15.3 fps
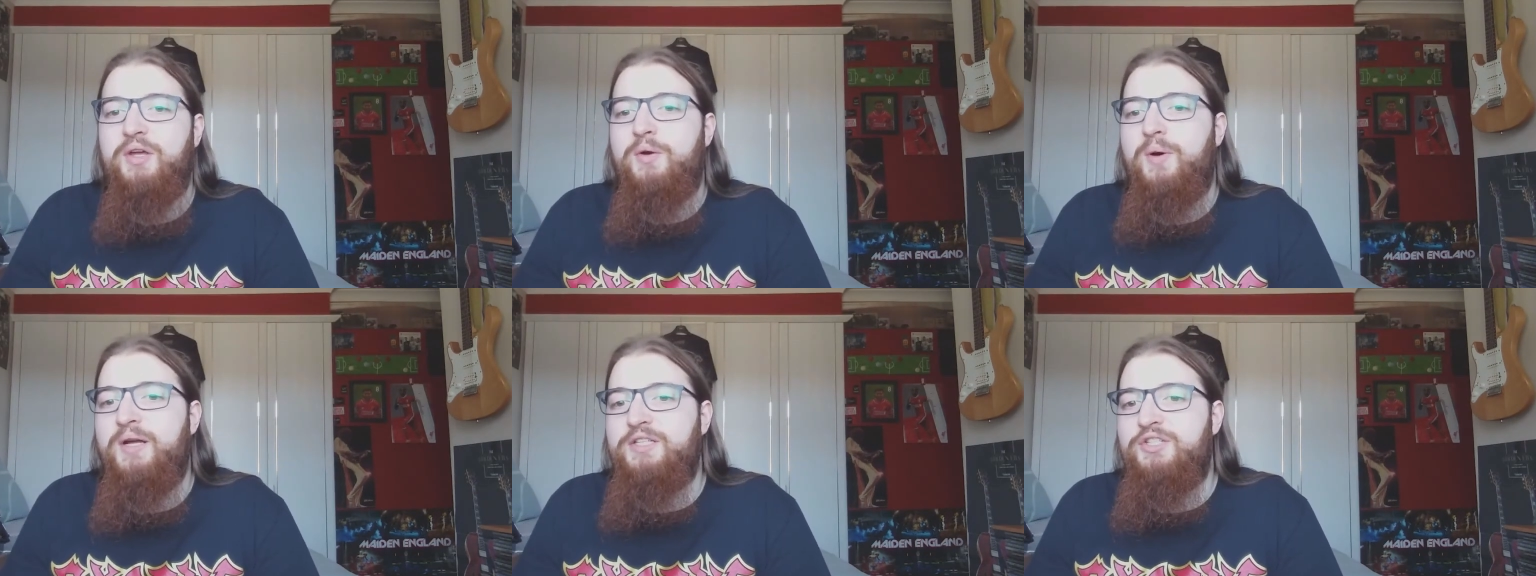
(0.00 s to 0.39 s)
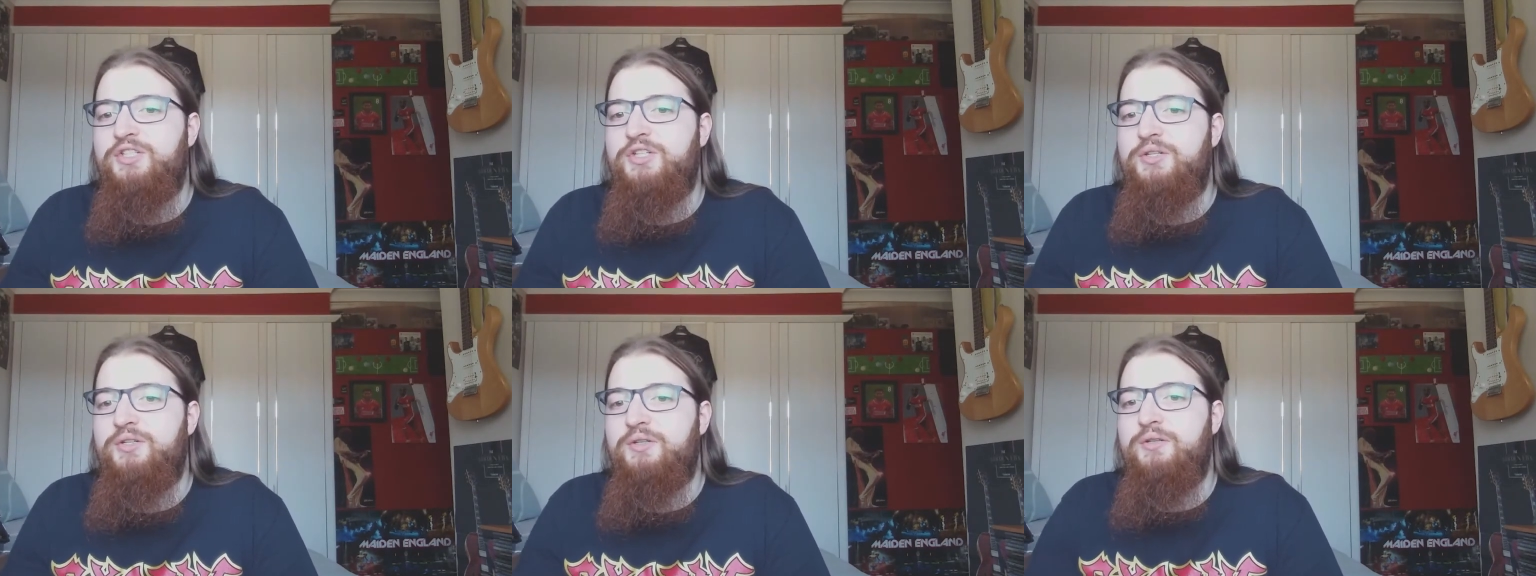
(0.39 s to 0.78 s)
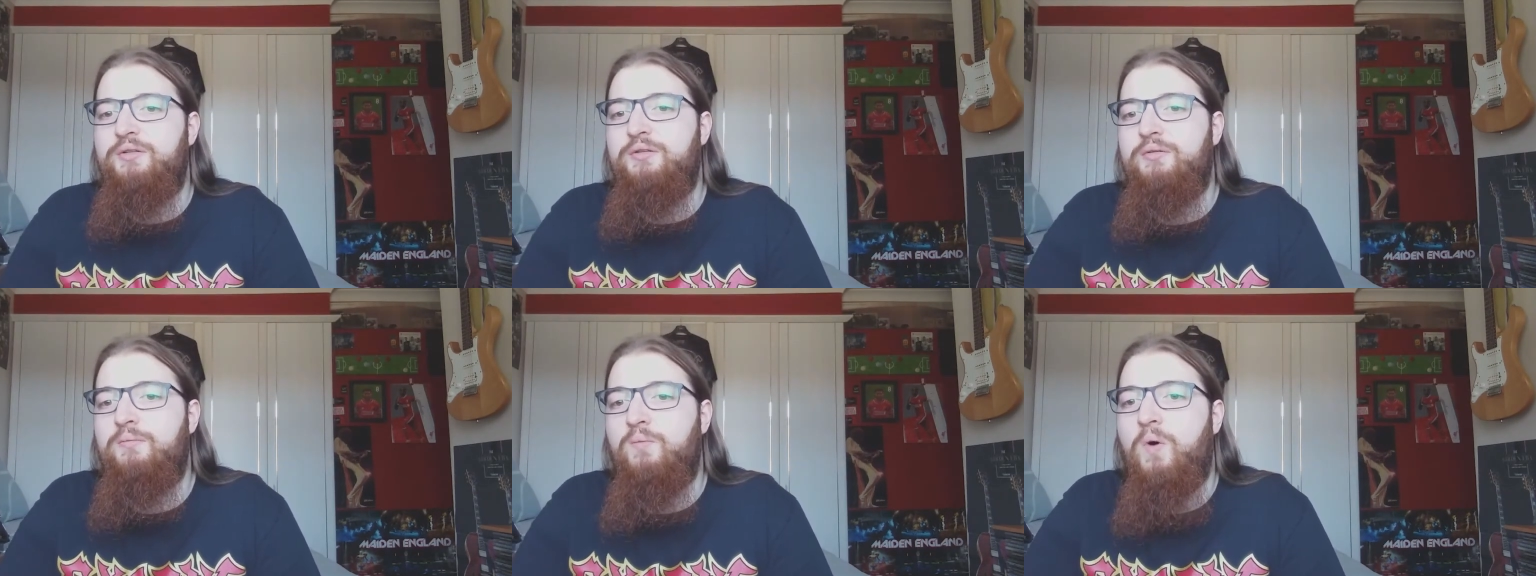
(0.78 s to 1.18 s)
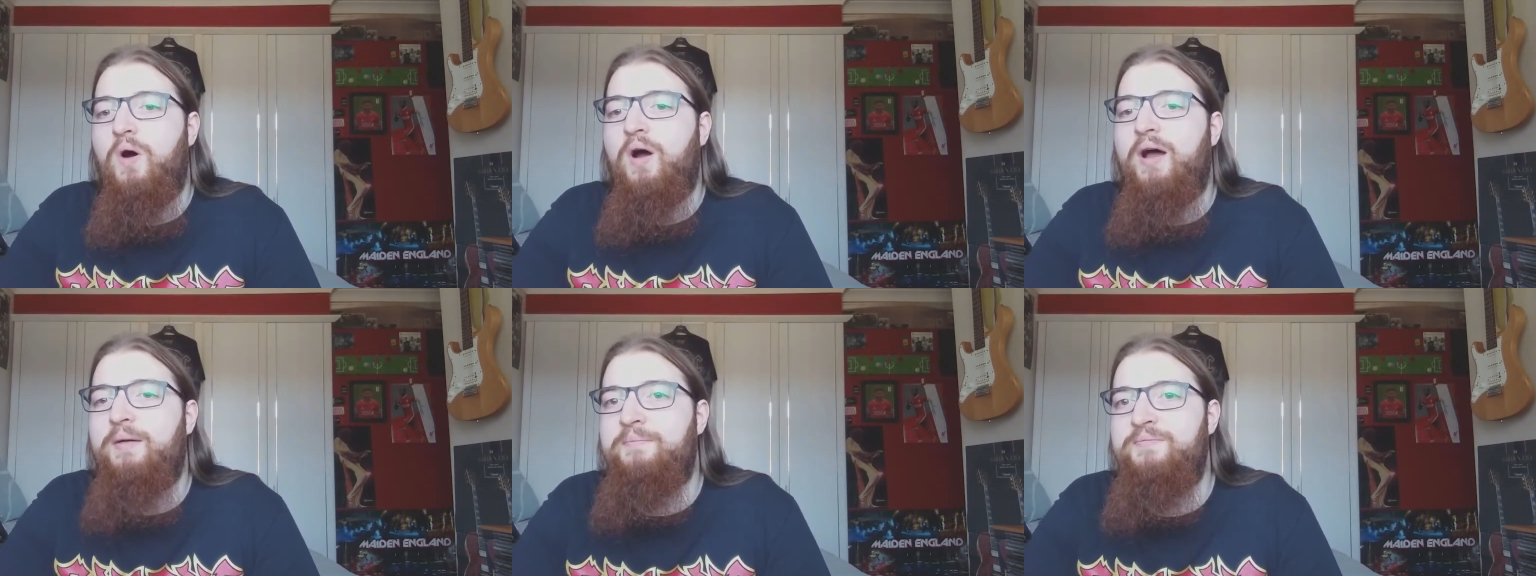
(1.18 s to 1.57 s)
question,
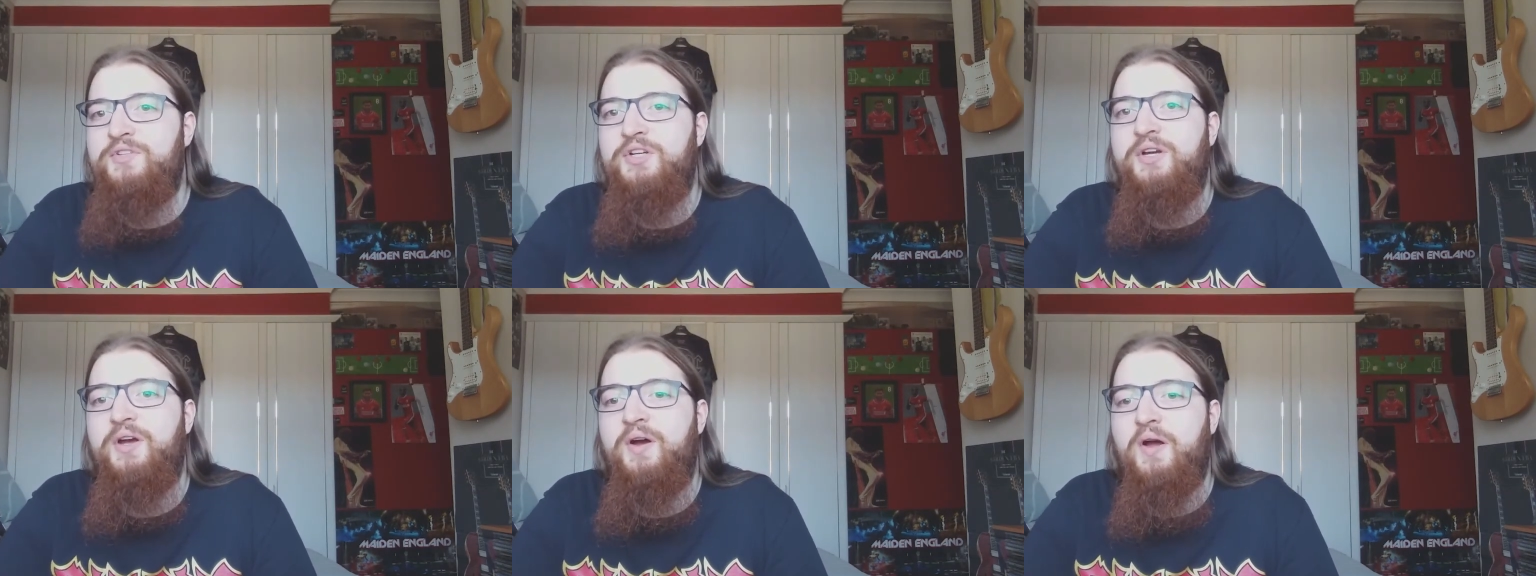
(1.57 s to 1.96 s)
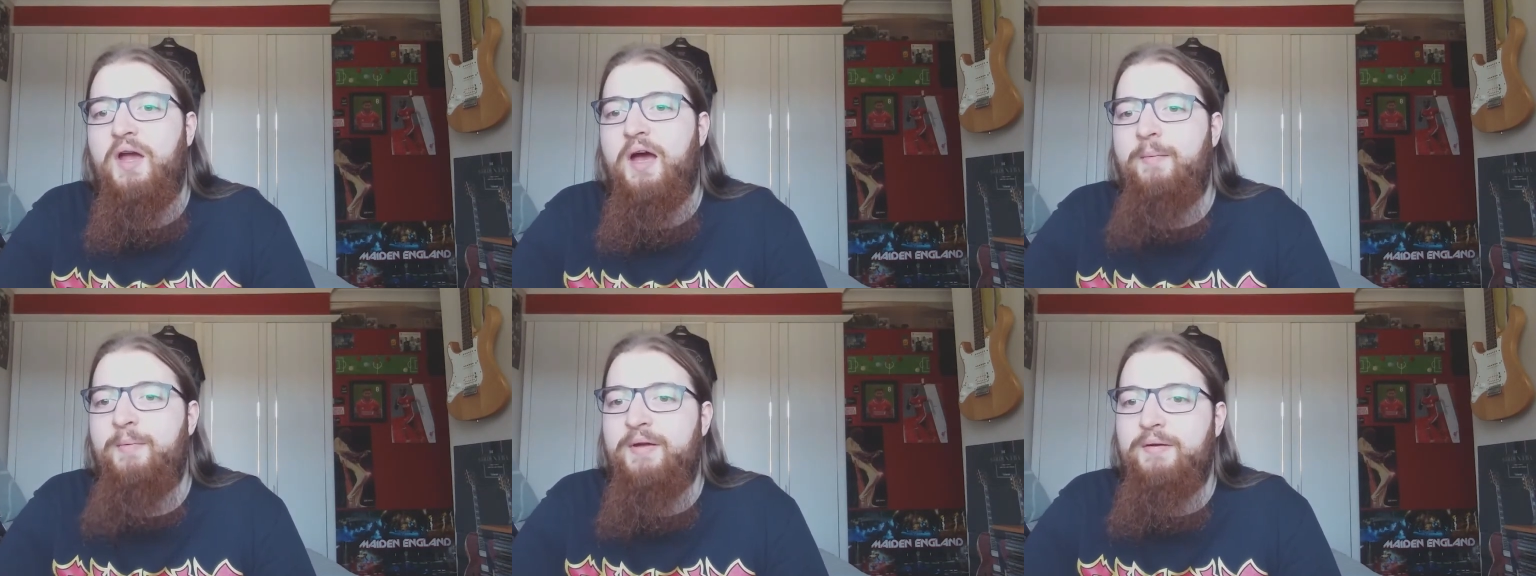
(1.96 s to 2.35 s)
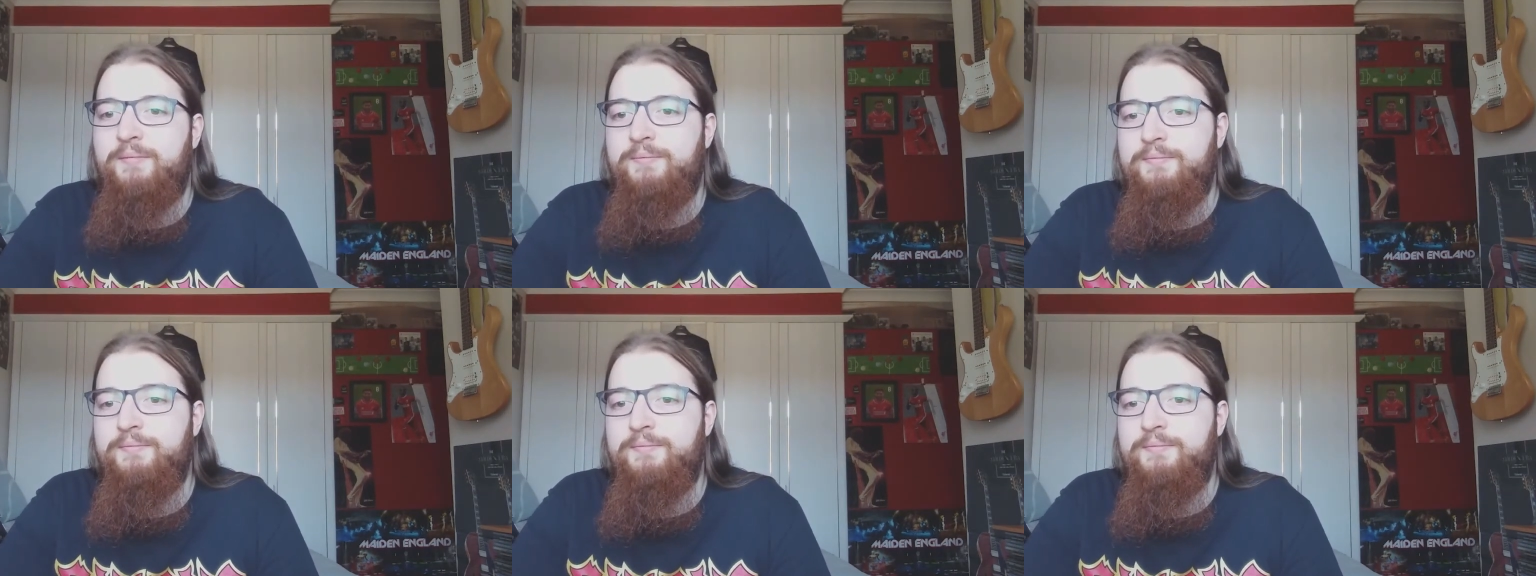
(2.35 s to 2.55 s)
what happened to Kirk Hammett?